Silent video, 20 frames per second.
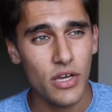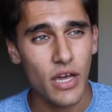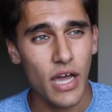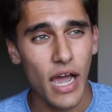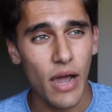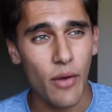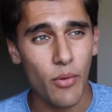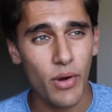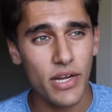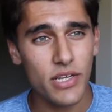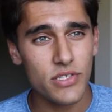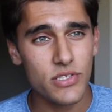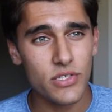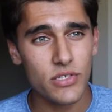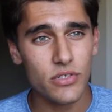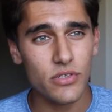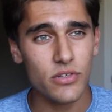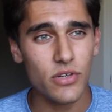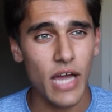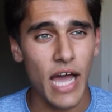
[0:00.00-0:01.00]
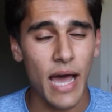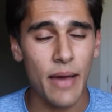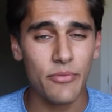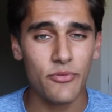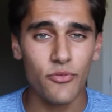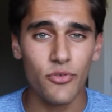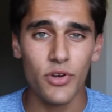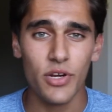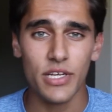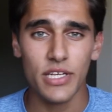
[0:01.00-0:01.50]
I wanted to opt
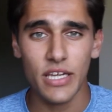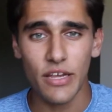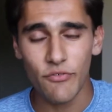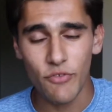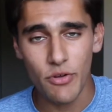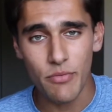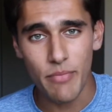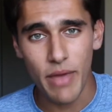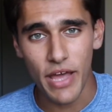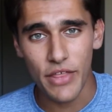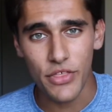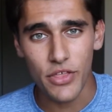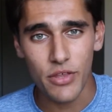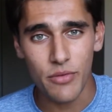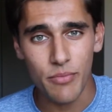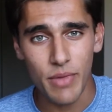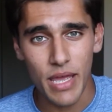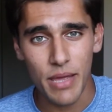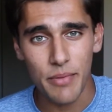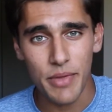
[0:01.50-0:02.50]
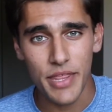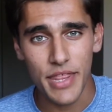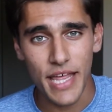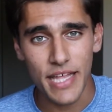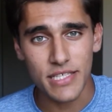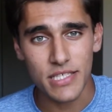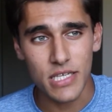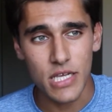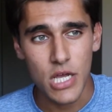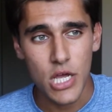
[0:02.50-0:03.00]
for a different method, maybe
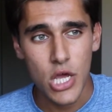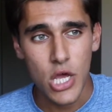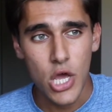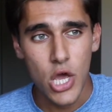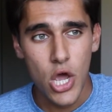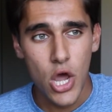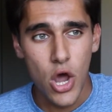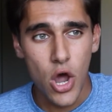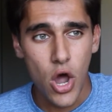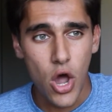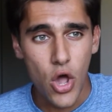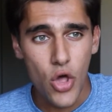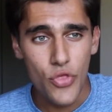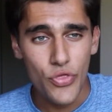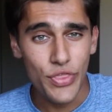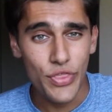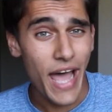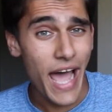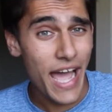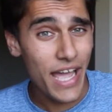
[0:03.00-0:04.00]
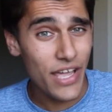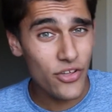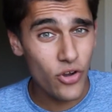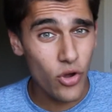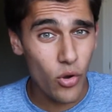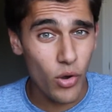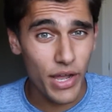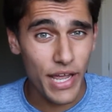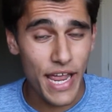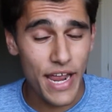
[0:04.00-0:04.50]
that's not,
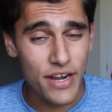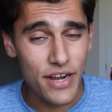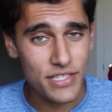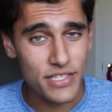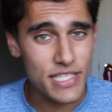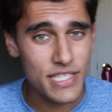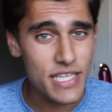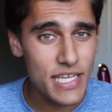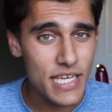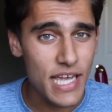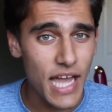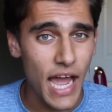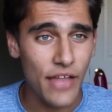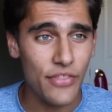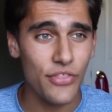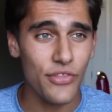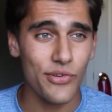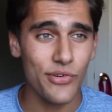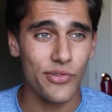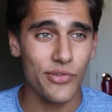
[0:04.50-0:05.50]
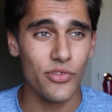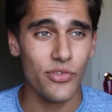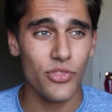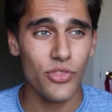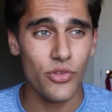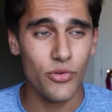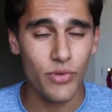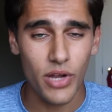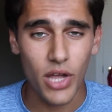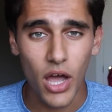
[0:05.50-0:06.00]
a guarantee on
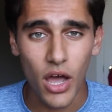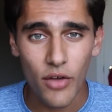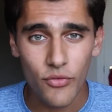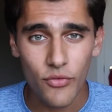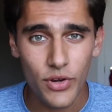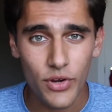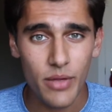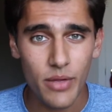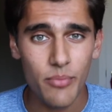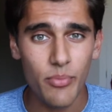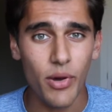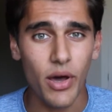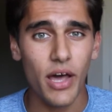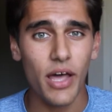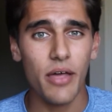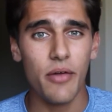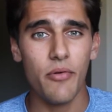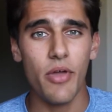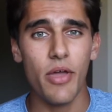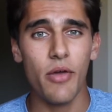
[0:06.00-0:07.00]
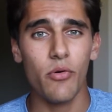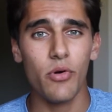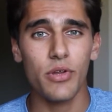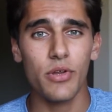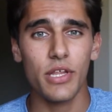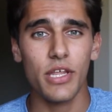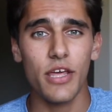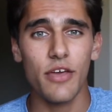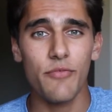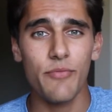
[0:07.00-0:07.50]
the recovery, but it
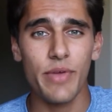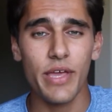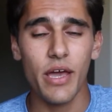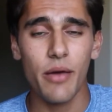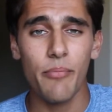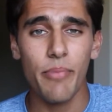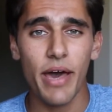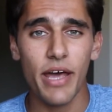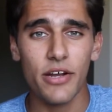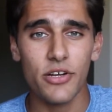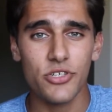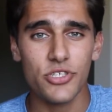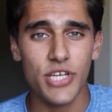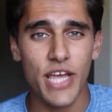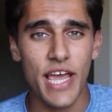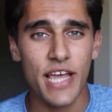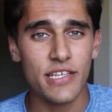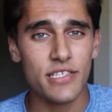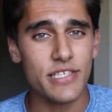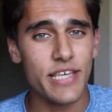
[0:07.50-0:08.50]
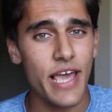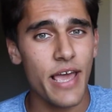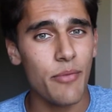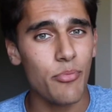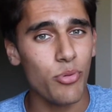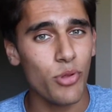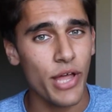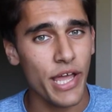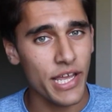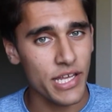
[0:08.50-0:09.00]
would give me a better chance at
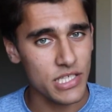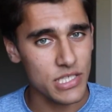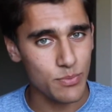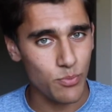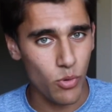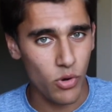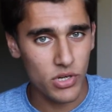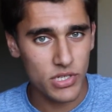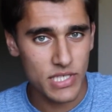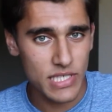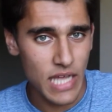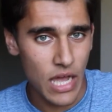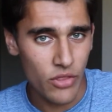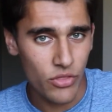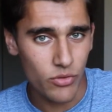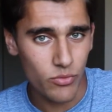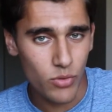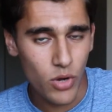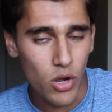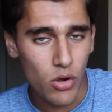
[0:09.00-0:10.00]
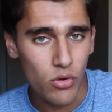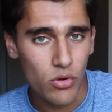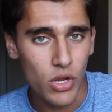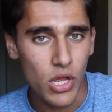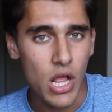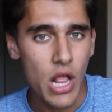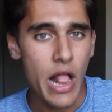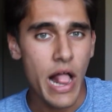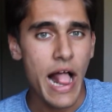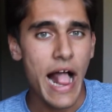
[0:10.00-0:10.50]
playing sports down the road.
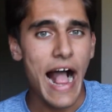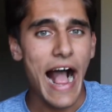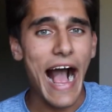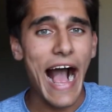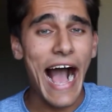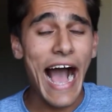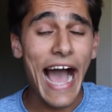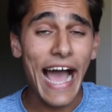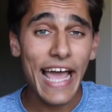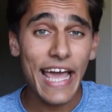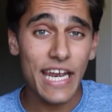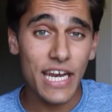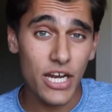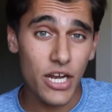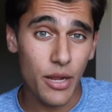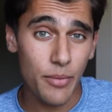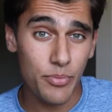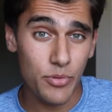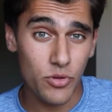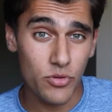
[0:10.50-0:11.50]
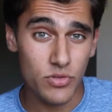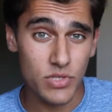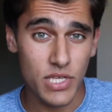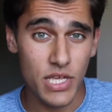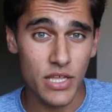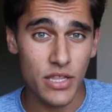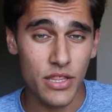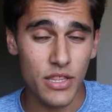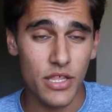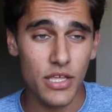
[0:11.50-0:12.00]
I ended up
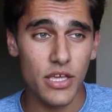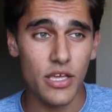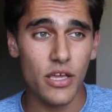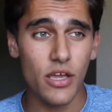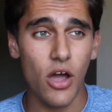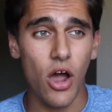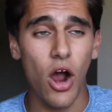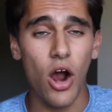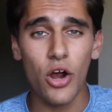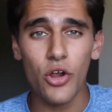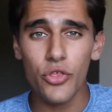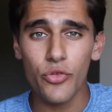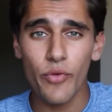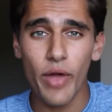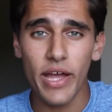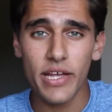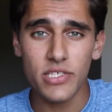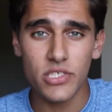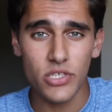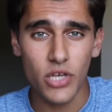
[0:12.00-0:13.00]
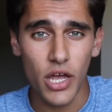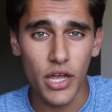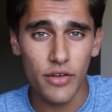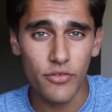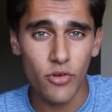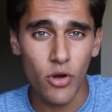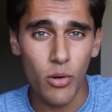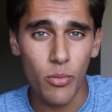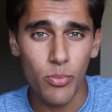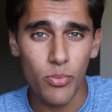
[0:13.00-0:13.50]
using the Arthrex
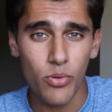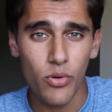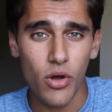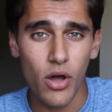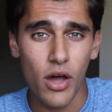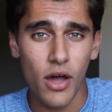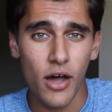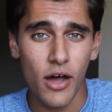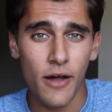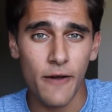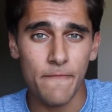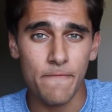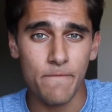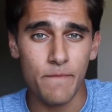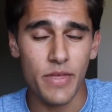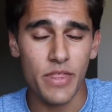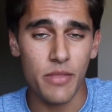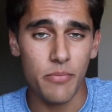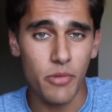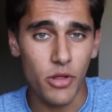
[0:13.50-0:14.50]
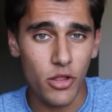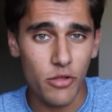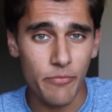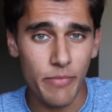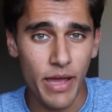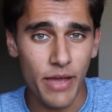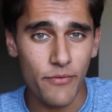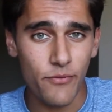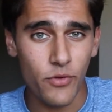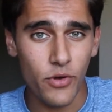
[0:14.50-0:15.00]
tightrope in the middle of
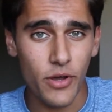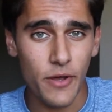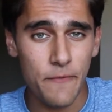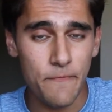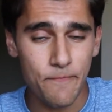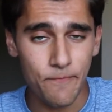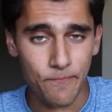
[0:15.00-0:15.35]
my foot.